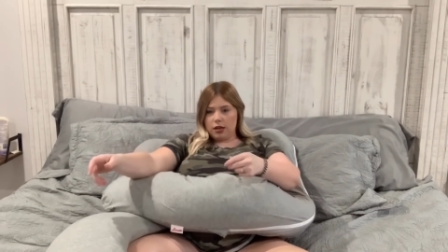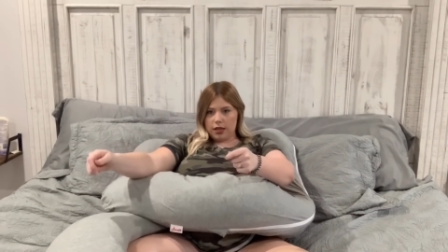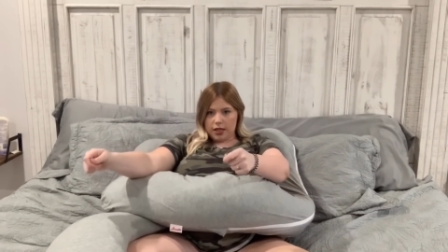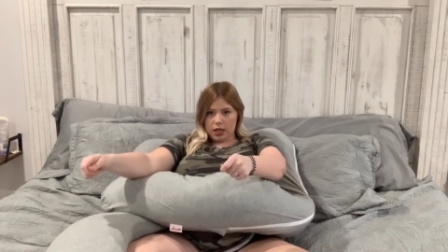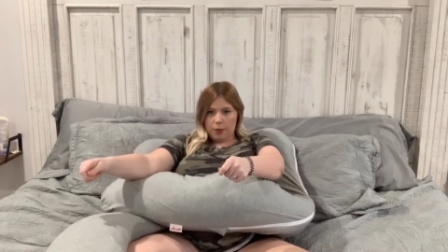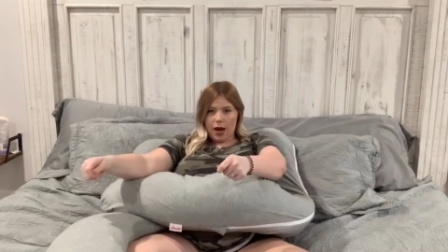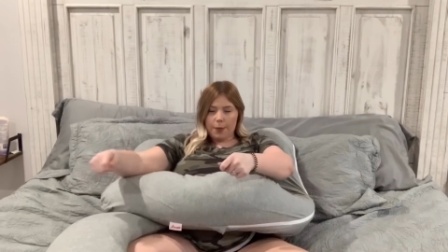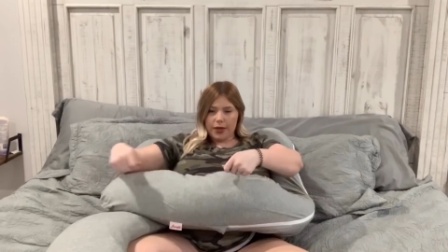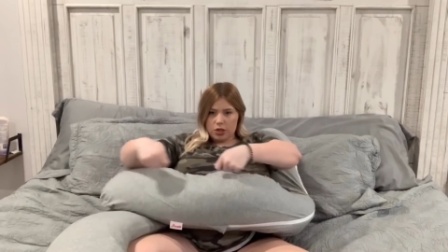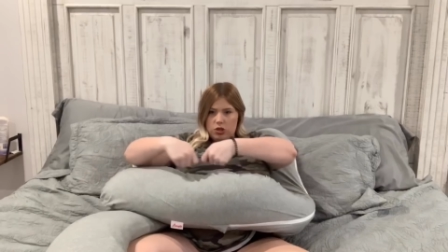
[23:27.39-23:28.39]
get the
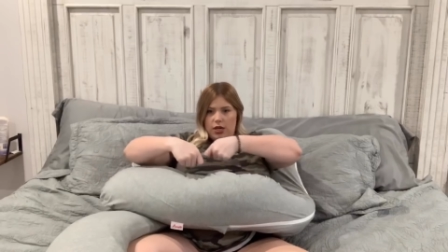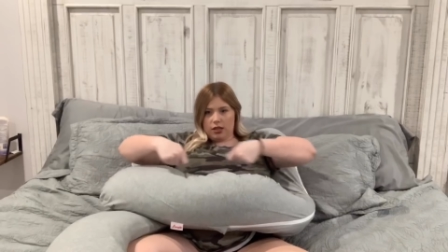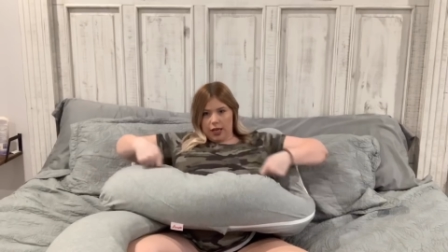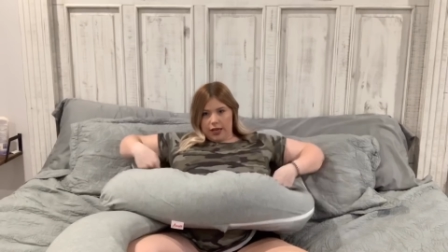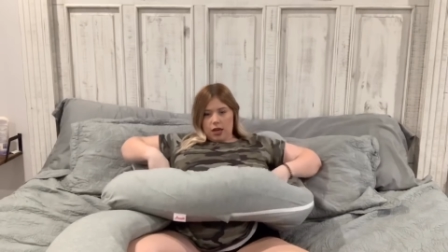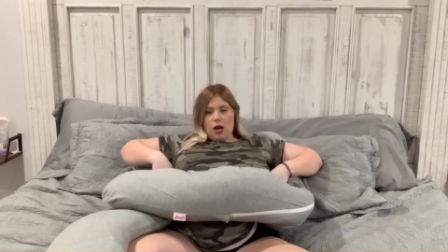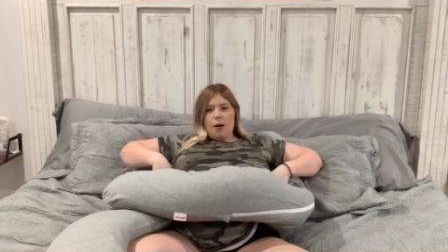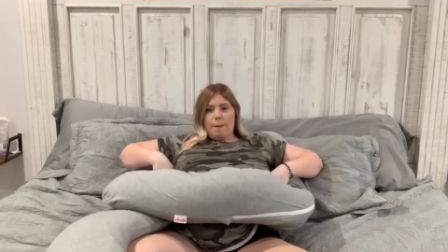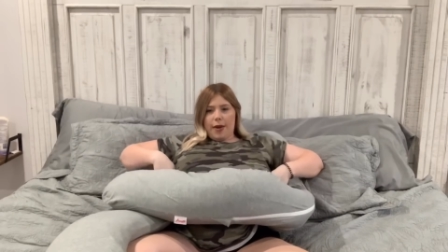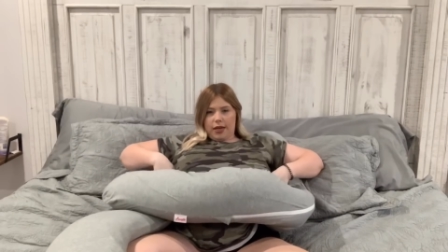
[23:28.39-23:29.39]
boppy and try to like
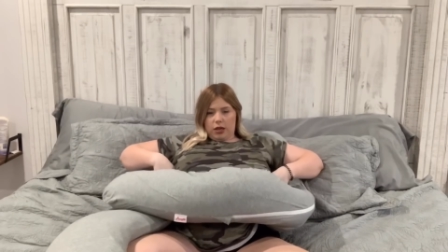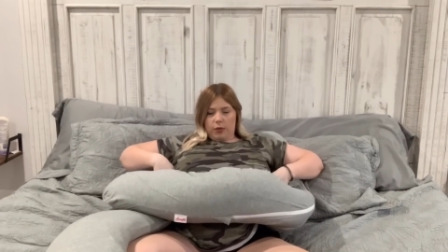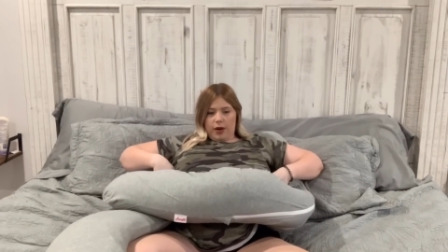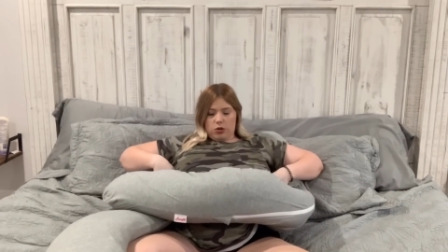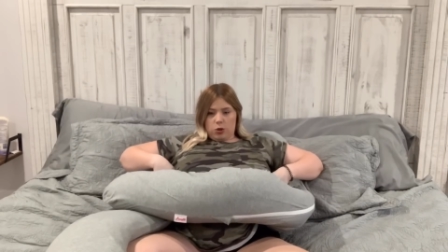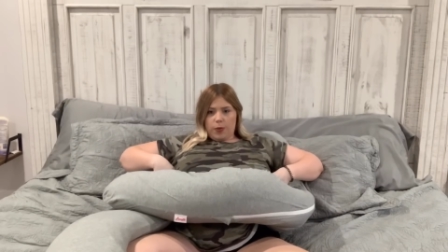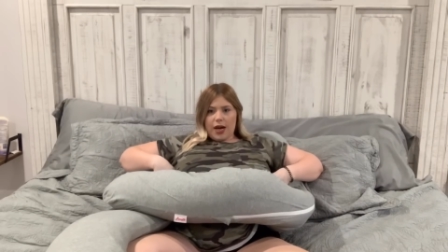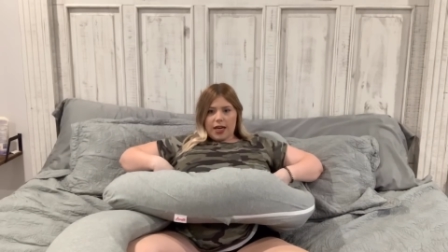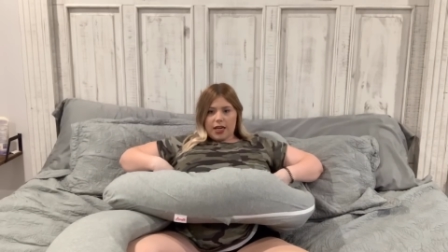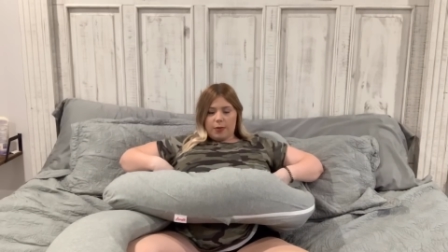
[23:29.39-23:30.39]
make it around your
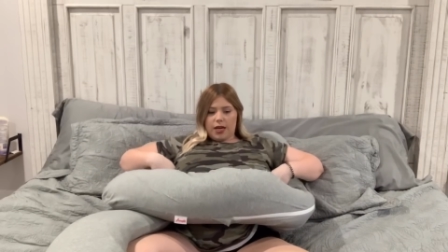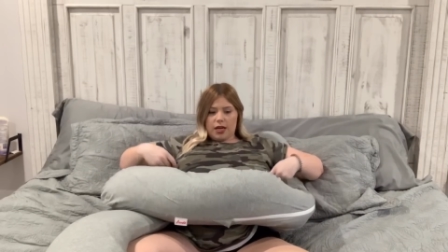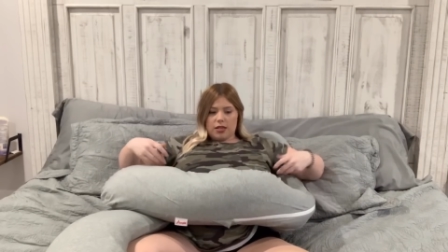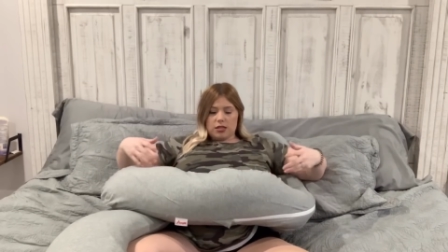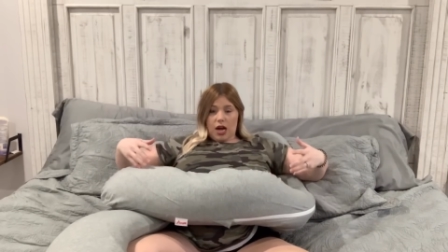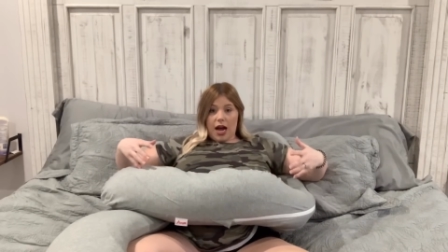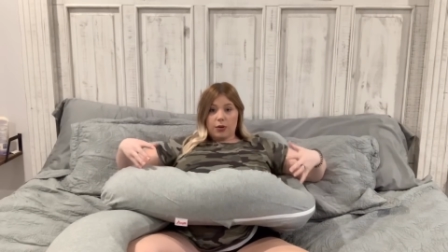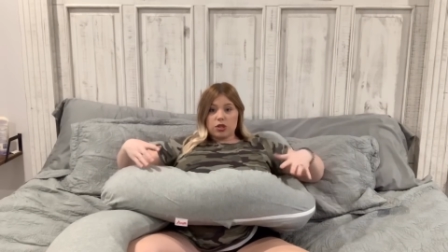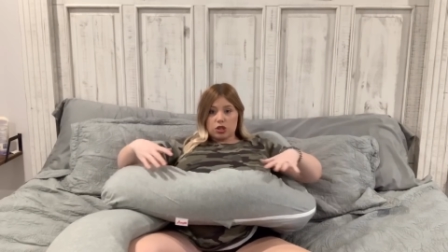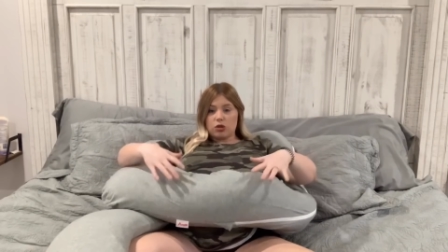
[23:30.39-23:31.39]
body because I
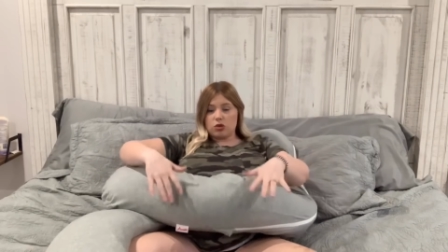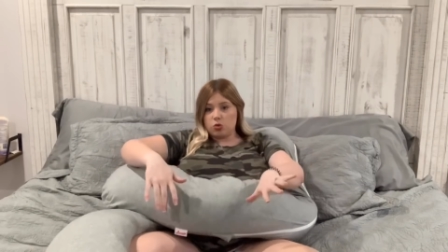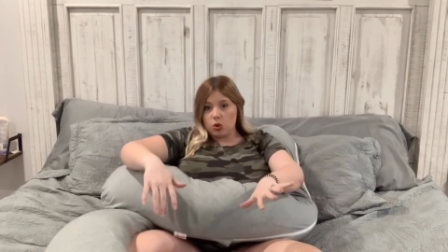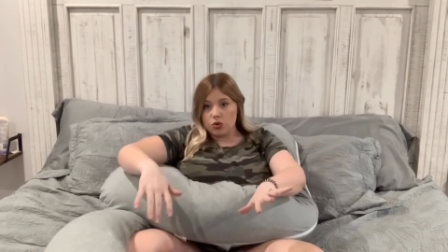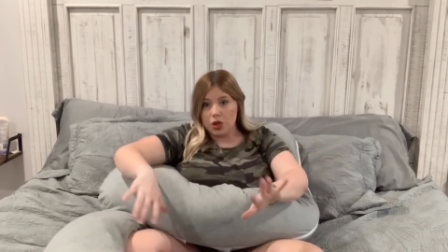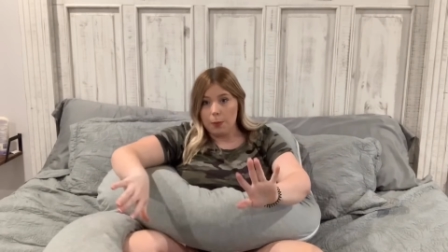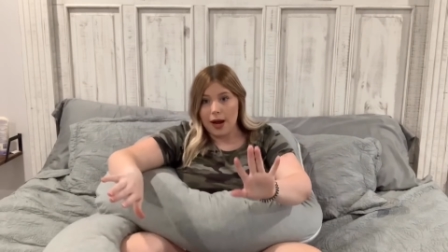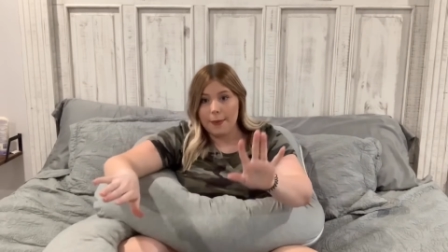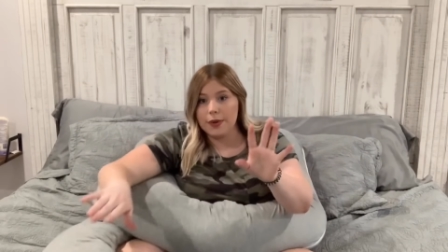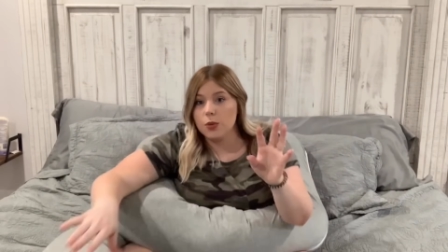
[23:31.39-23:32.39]
was so swollen the
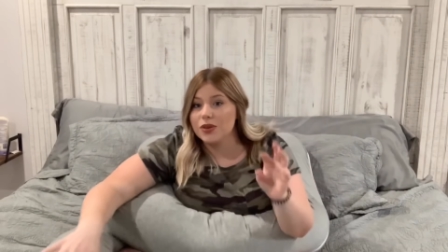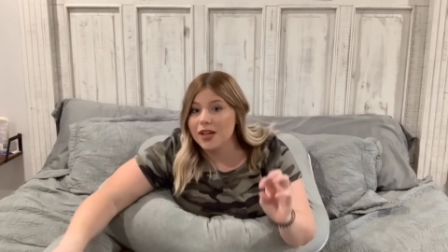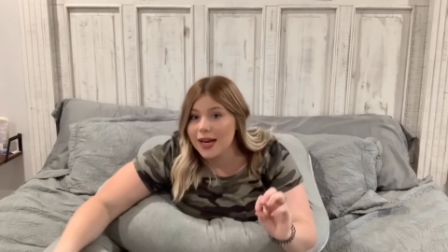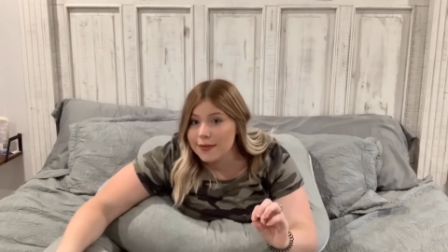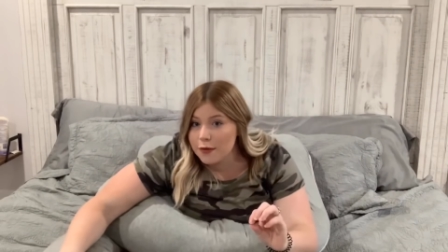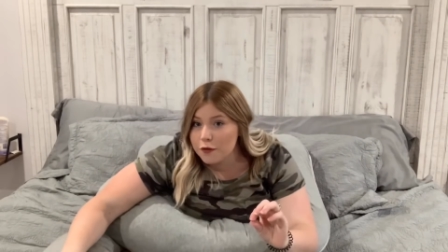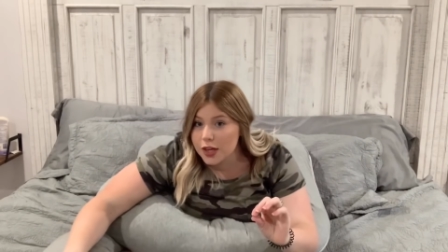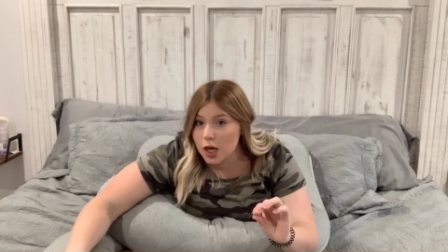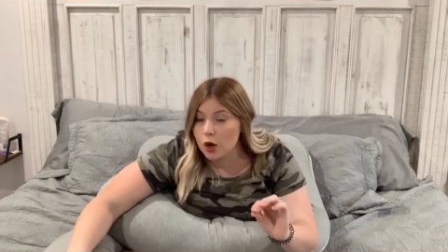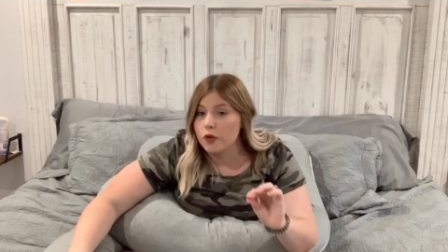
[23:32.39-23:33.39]
boppy would not even fit
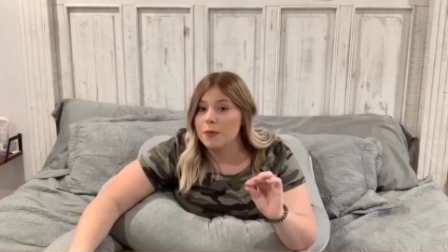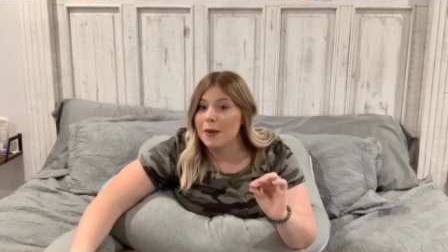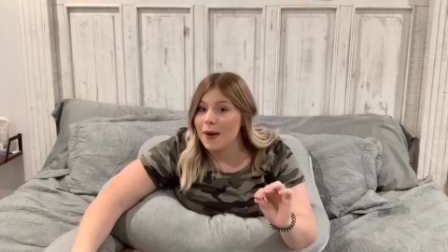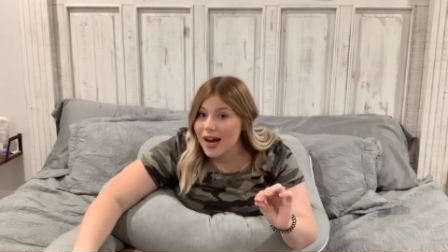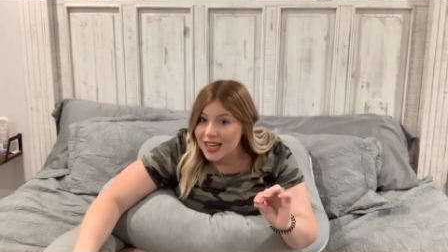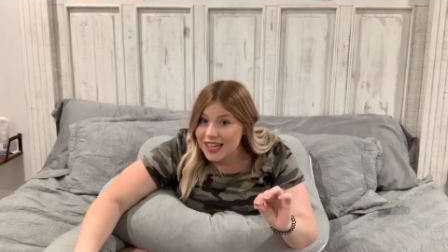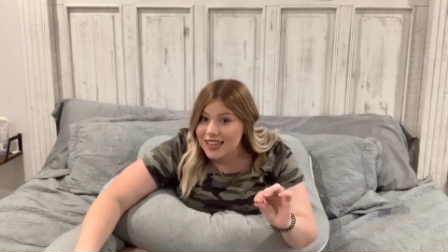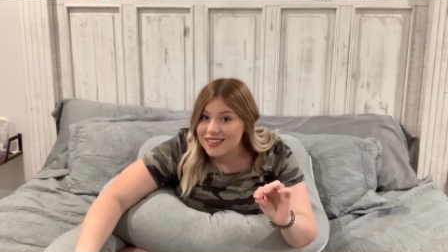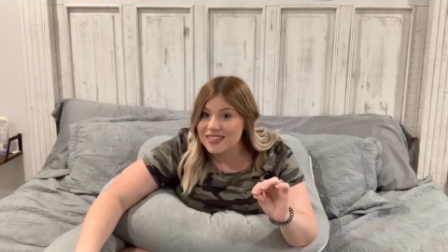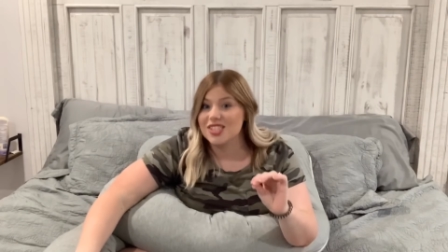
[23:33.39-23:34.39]
over my
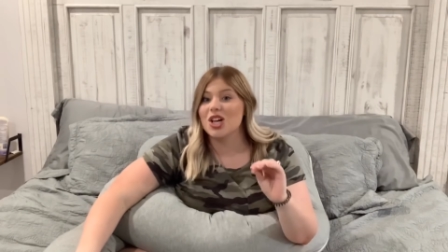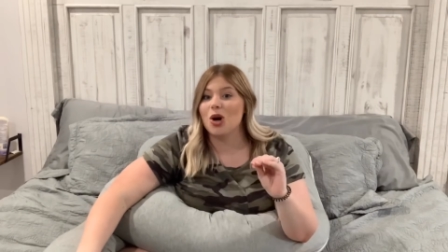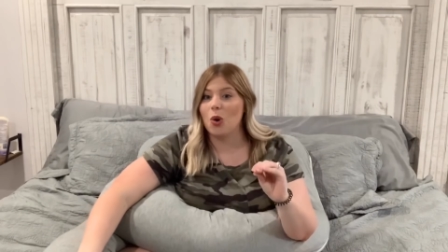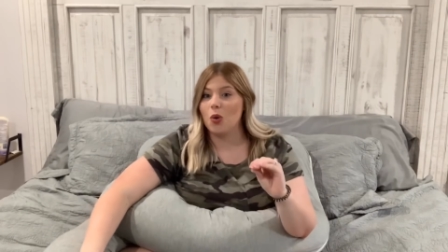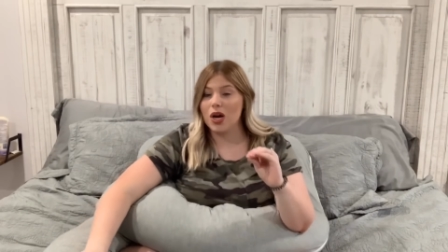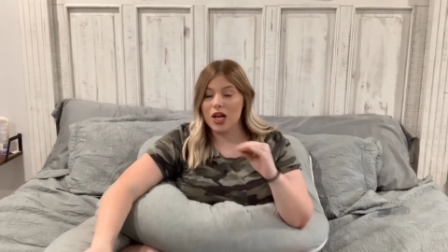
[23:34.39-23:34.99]
body. So